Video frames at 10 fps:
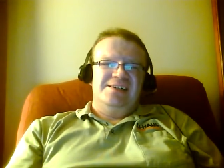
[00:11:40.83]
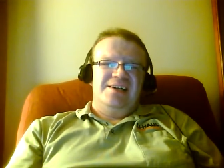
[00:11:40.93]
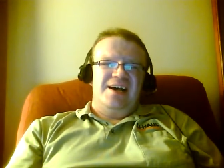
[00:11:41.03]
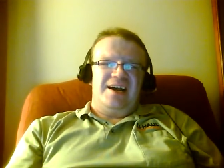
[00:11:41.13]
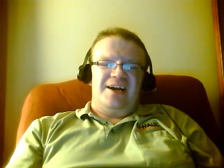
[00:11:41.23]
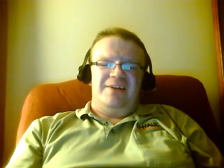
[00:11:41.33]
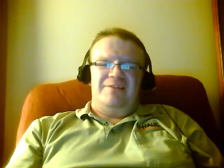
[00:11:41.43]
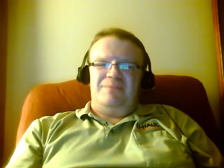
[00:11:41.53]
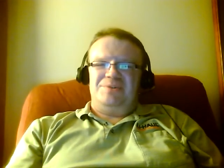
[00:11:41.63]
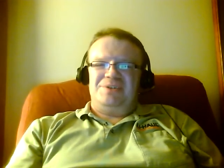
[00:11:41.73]
that kind of
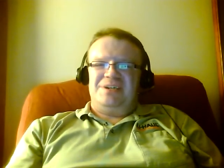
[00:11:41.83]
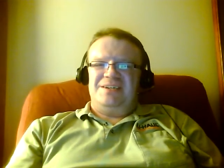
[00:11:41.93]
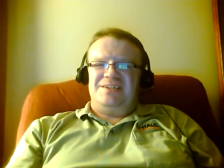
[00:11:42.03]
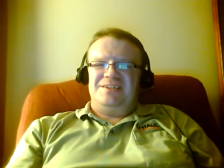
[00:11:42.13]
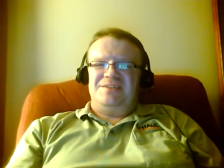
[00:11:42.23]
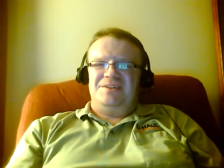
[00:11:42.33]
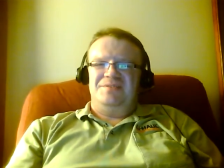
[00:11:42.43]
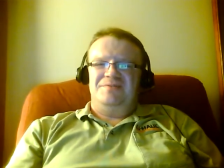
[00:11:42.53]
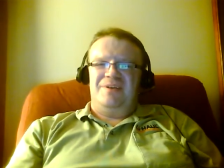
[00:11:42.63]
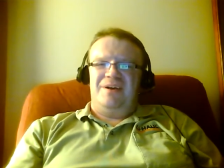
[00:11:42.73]
represents
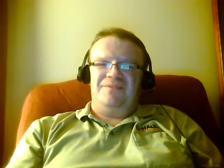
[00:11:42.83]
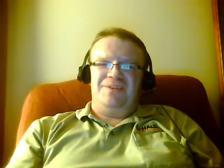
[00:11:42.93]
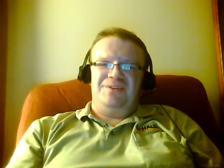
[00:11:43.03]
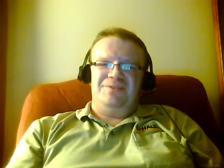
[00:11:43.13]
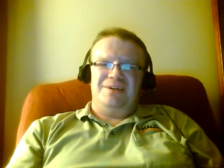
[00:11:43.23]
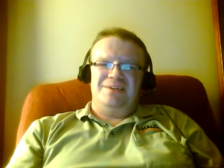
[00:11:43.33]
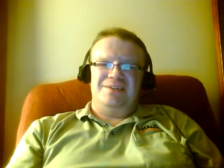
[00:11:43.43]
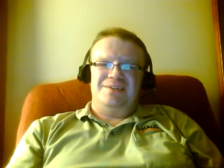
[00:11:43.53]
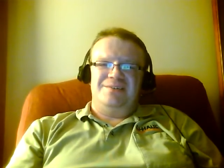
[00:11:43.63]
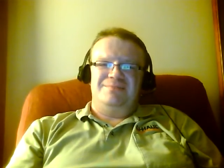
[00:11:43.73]
what I view
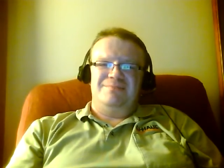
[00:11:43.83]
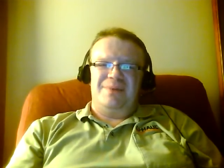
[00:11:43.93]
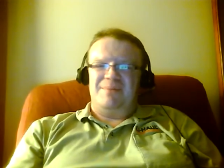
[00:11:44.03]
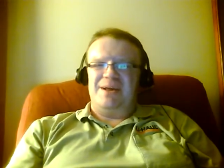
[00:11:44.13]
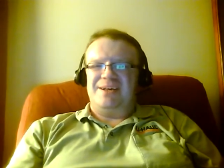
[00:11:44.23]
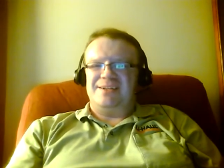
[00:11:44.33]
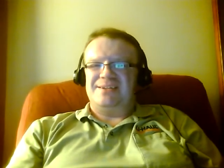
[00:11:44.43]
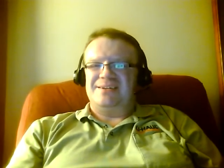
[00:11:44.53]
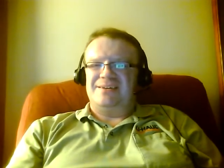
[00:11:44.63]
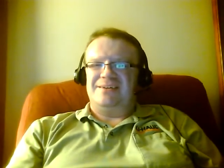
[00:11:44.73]
as my male
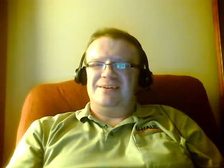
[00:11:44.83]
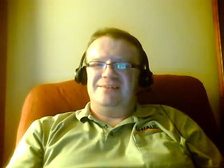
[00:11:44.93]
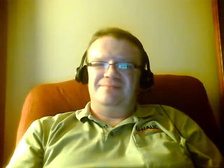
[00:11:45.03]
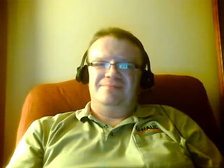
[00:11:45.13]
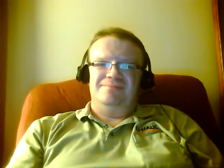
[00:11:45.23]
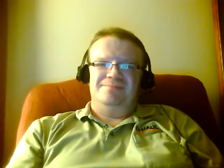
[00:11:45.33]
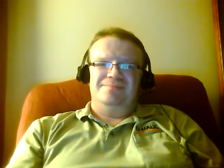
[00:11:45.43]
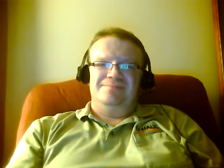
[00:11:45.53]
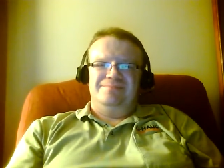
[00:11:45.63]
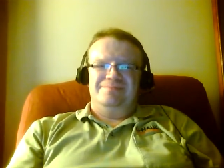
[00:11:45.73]
side.
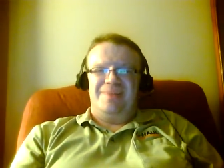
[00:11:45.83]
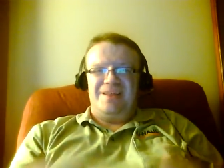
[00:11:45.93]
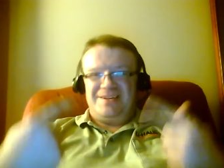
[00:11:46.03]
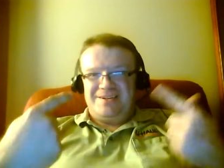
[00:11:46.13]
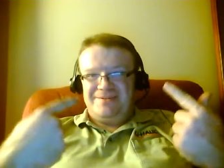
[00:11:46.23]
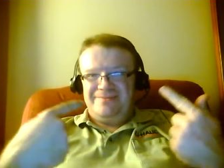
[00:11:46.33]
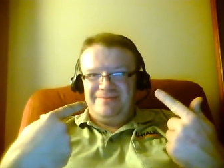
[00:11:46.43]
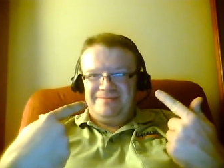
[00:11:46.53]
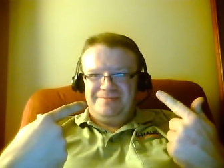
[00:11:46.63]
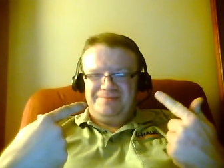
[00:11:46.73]
This.
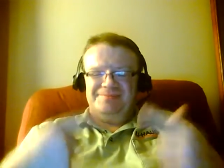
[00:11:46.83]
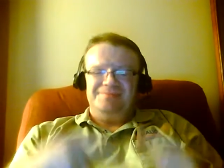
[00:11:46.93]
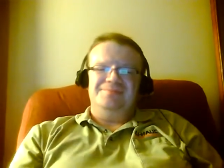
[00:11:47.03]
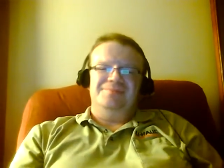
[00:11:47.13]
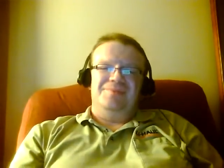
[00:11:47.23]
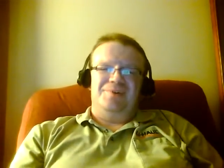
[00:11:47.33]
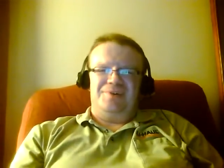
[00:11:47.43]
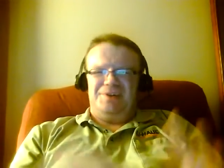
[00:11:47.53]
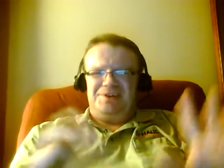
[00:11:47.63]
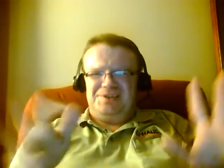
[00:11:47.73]

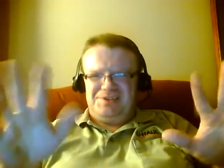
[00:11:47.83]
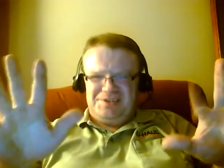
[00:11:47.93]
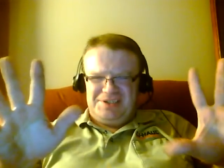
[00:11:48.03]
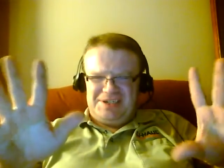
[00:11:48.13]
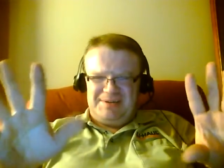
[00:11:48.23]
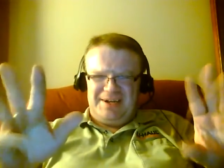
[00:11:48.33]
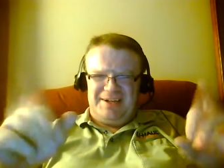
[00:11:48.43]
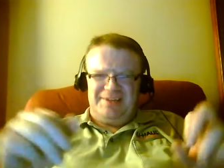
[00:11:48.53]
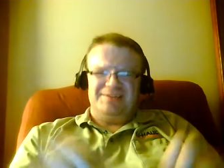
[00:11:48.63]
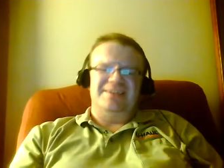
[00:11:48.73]
Or at least semi
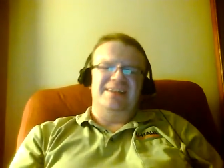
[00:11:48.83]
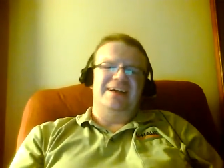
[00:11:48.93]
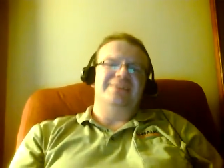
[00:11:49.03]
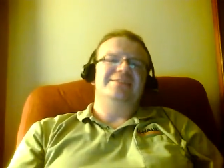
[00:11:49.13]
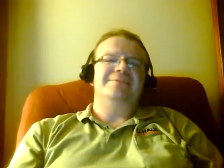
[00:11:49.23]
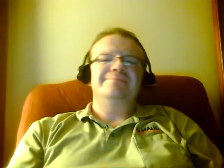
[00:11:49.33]
close to this.